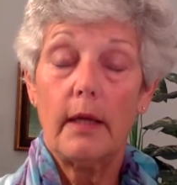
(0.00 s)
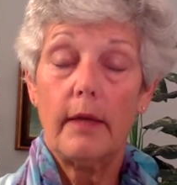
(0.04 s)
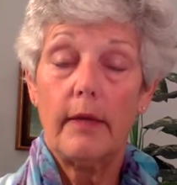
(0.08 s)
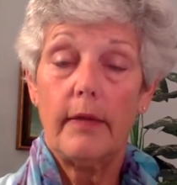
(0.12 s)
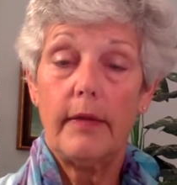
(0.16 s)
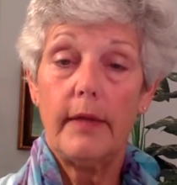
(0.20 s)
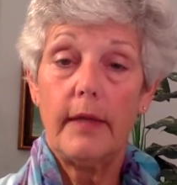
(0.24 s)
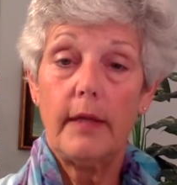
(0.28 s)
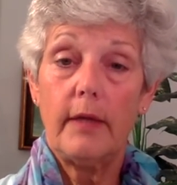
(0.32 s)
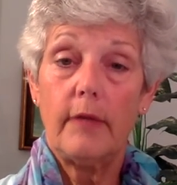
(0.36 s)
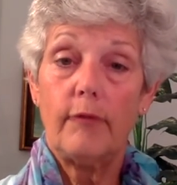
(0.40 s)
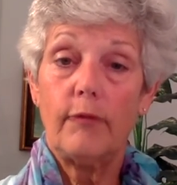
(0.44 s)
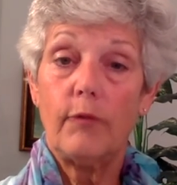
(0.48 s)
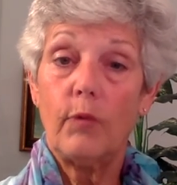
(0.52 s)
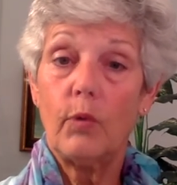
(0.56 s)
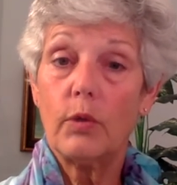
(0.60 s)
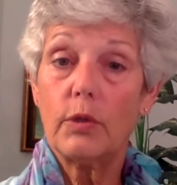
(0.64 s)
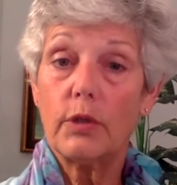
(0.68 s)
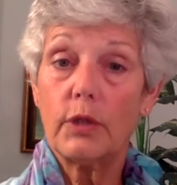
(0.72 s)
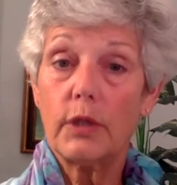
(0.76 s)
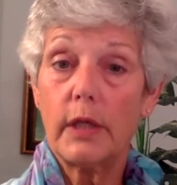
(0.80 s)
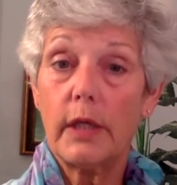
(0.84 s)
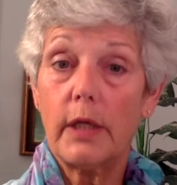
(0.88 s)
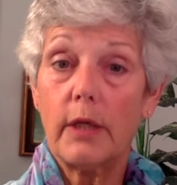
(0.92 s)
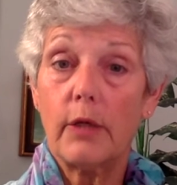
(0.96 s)
the
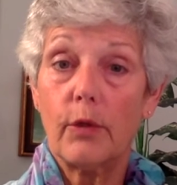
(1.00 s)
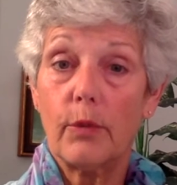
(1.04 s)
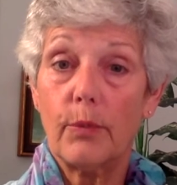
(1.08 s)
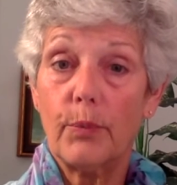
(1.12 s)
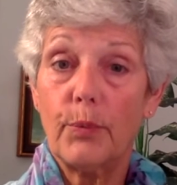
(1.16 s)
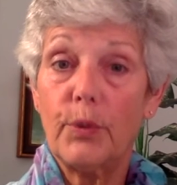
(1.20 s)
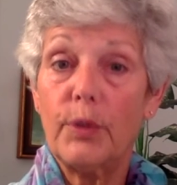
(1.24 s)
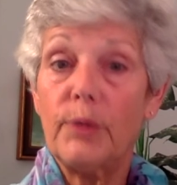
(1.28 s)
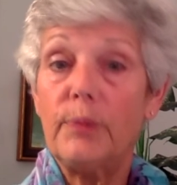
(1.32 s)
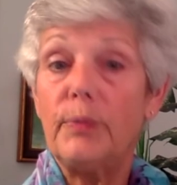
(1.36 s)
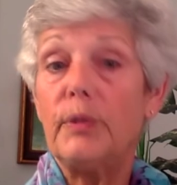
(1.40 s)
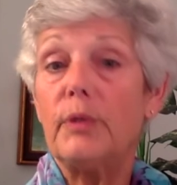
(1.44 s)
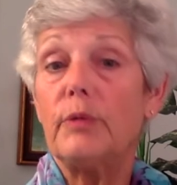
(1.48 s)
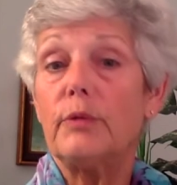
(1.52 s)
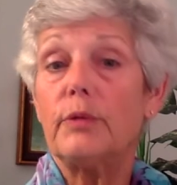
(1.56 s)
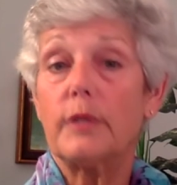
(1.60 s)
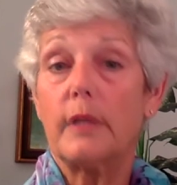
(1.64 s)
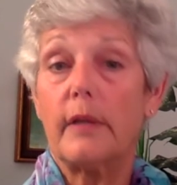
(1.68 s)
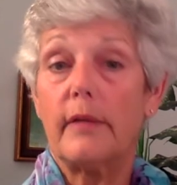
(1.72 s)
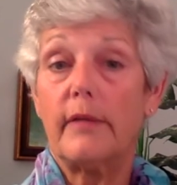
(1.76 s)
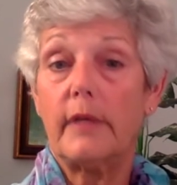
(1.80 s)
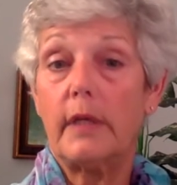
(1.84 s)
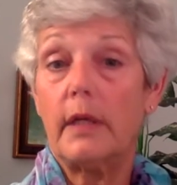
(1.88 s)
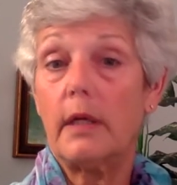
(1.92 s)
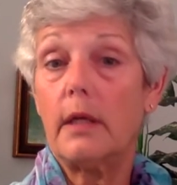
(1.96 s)
foreskin or prepuce
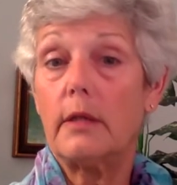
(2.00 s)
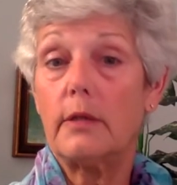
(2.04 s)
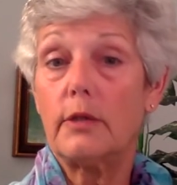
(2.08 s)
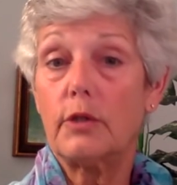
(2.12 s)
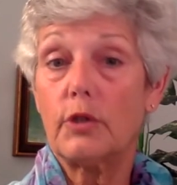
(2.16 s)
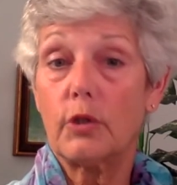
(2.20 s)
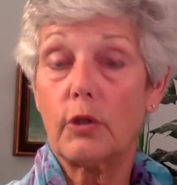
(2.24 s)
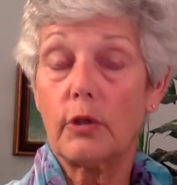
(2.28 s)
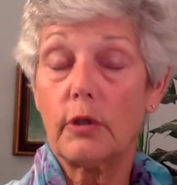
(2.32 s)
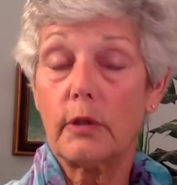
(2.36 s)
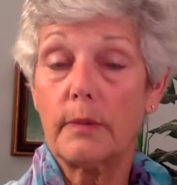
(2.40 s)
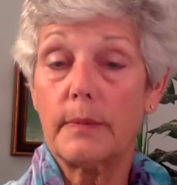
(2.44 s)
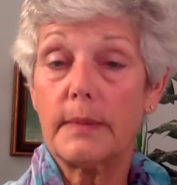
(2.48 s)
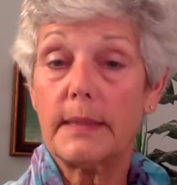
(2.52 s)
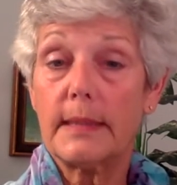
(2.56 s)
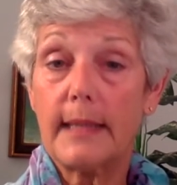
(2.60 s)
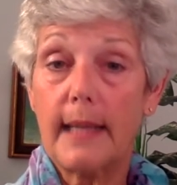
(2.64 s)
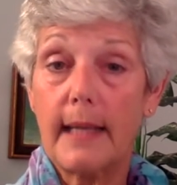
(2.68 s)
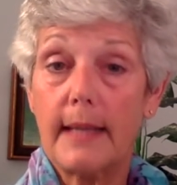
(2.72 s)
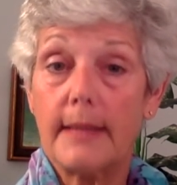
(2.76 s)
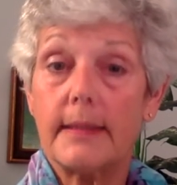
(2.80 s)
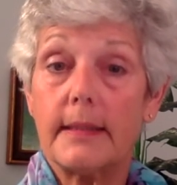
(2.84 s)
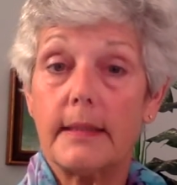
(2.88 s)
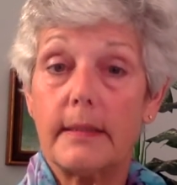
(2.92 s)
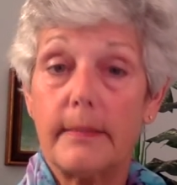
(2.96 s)
of an
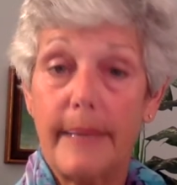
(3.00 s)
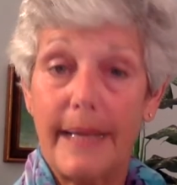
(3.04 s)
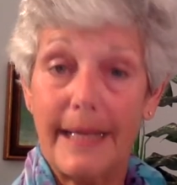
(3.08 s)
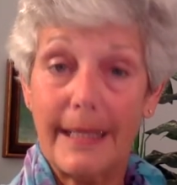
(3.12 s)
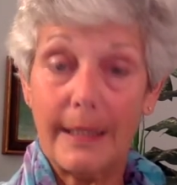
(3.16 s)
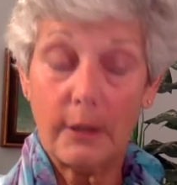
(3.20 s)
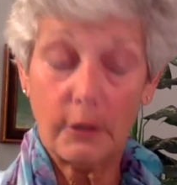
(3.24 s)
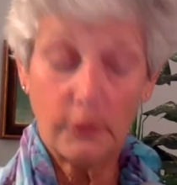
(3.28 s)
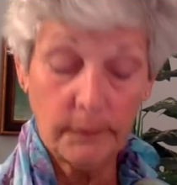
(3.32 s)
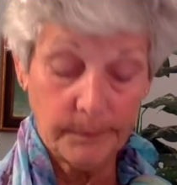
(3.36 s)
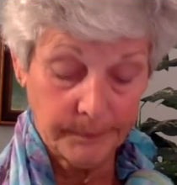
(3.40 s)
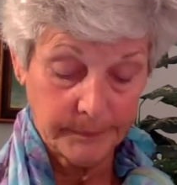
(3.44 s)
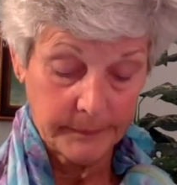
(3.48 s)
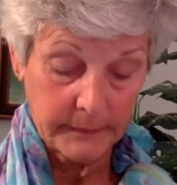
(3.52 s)
uncircumcised male.